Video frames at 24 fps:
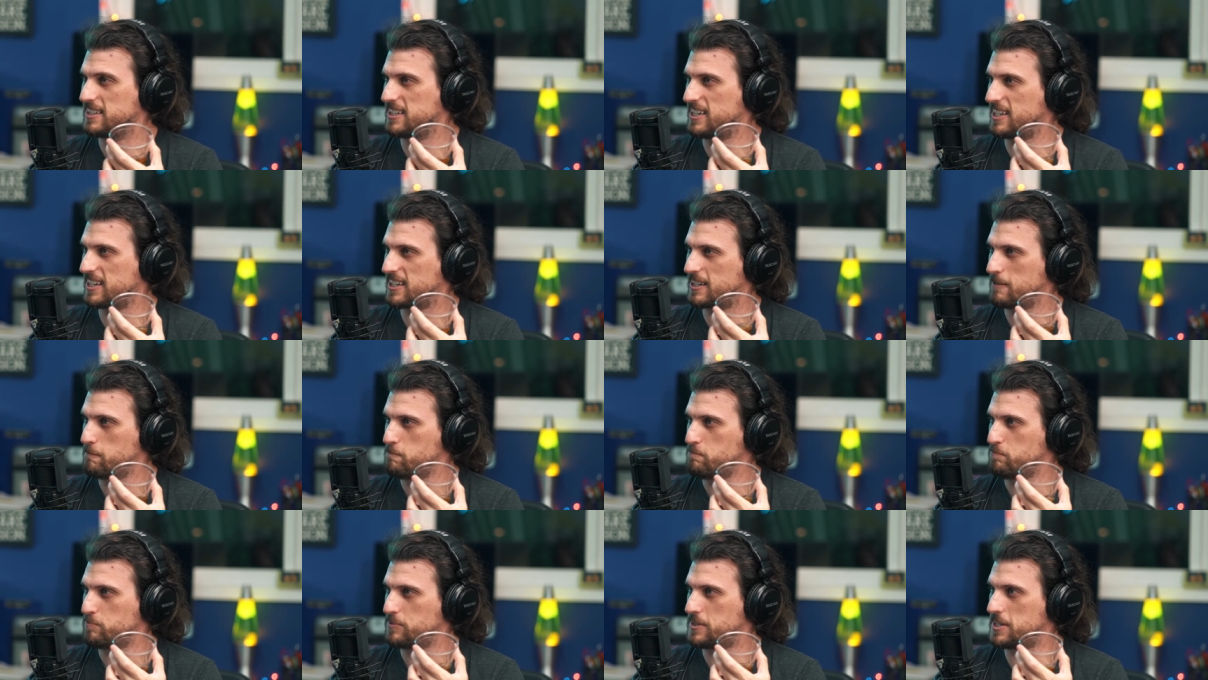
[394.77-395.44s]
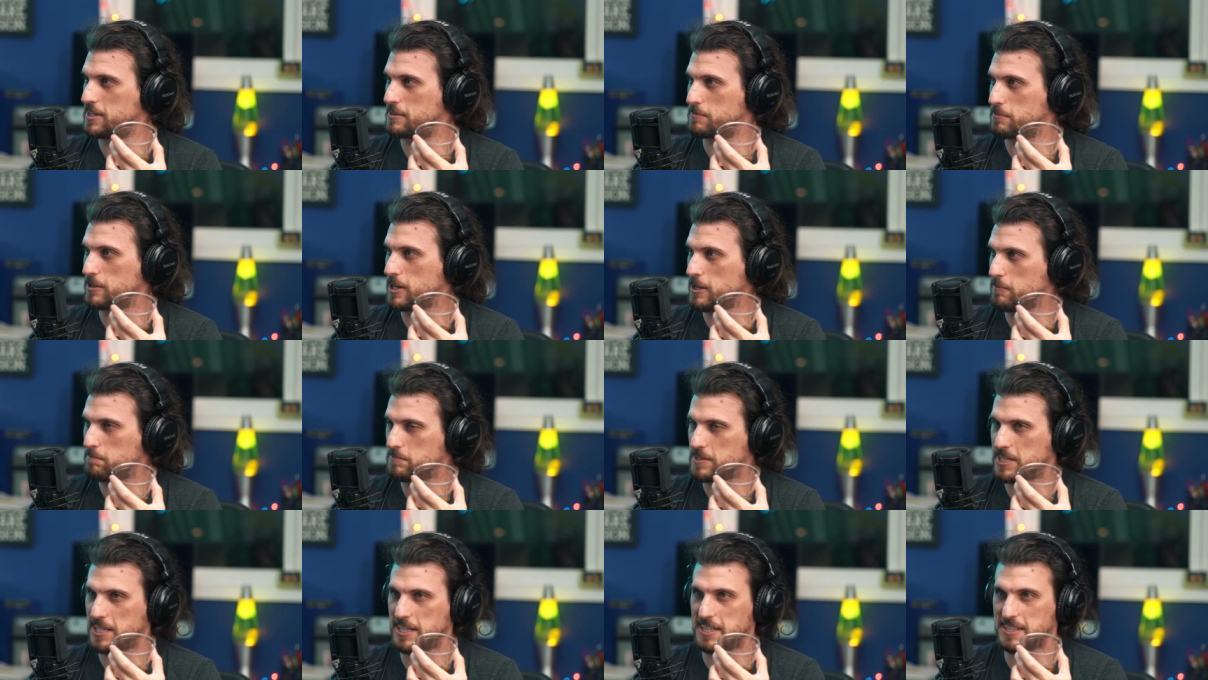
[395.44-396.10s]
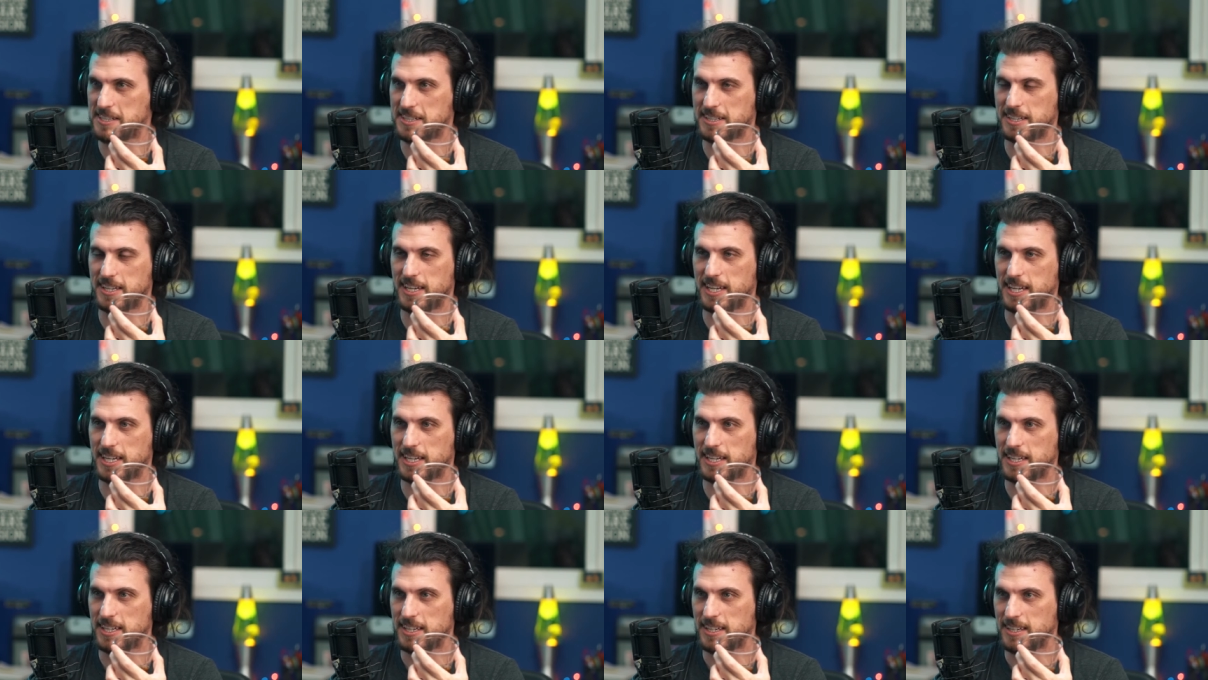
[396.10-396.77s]
Like this rum tastes
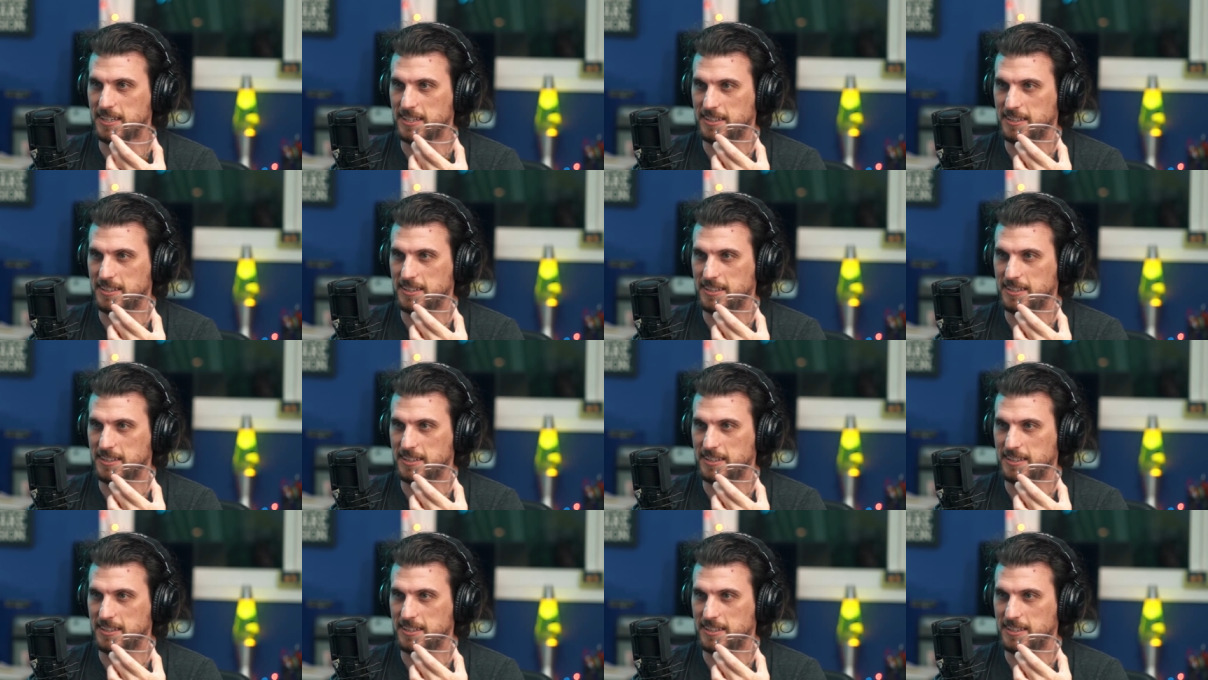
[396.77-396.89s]
like